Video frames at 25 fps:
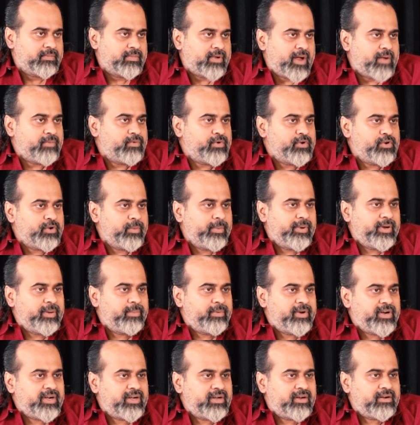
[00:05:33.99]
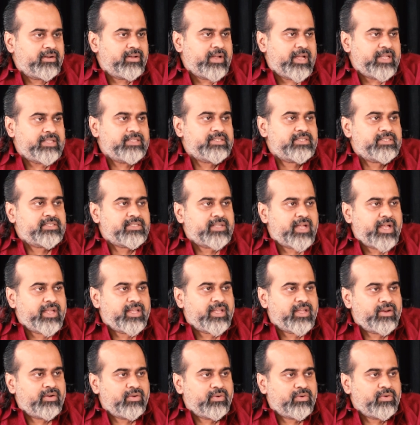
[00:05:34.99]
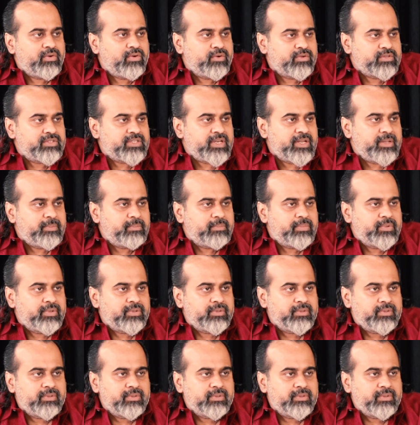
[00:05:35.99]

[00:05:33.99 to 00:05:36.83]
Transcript: I want to be liberated, hence I cannot go to sleep.